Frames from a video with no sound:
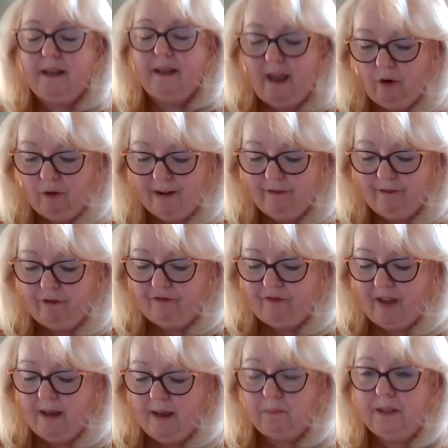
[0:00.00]
caring for
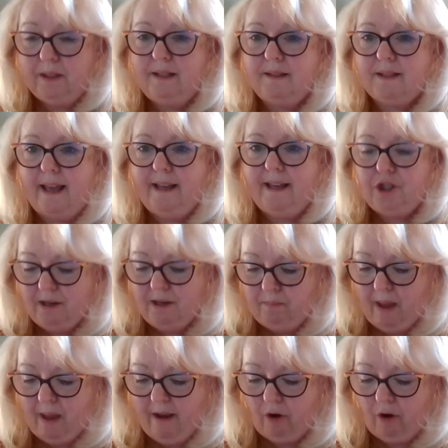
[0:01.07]
families, aging
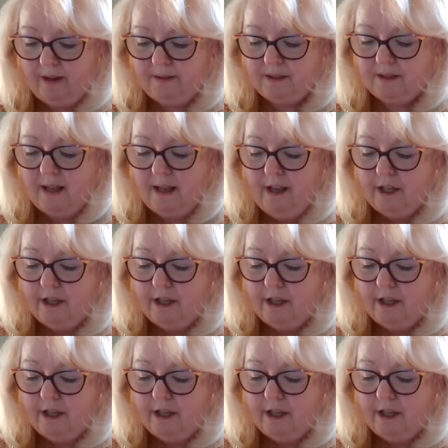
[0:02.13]
parents,